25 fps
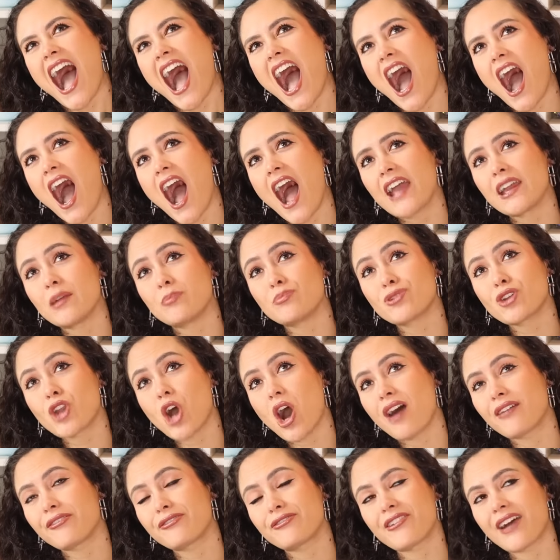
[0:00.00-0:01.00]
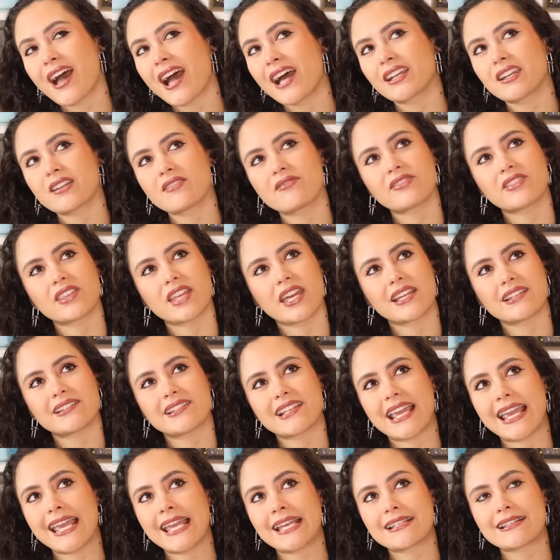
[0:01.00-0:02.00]
I am not a fan of
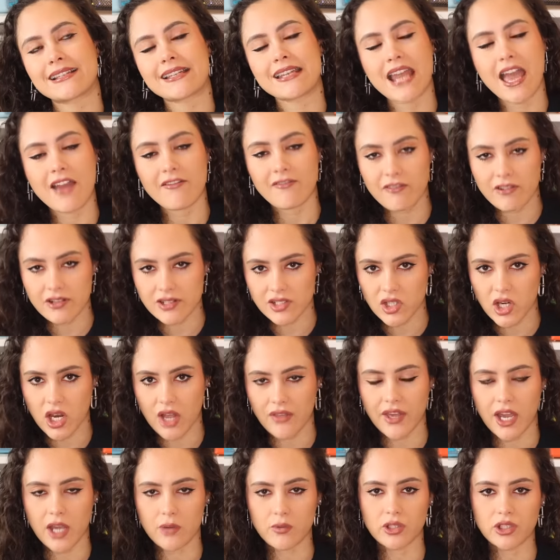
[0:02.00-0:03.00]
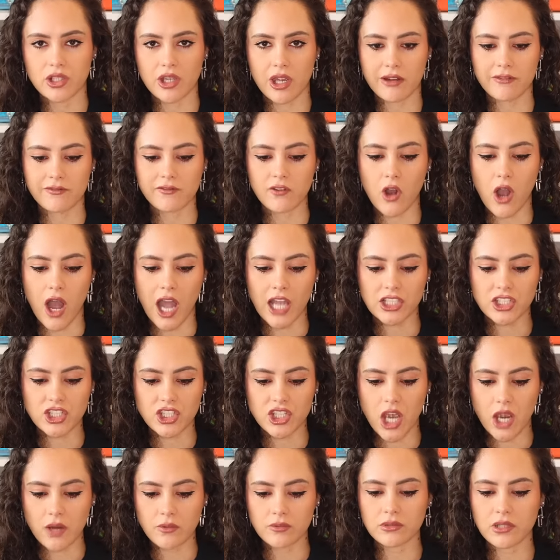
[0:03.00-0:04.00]
this. It's never a style that I would go for. I
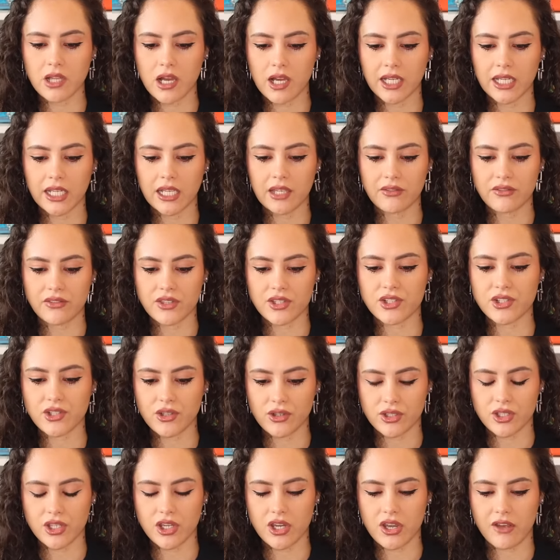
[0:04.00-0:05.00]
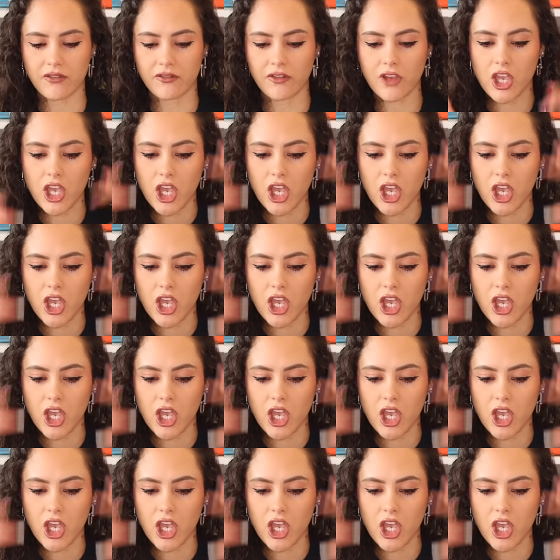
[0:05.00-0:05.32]
don't like the sort of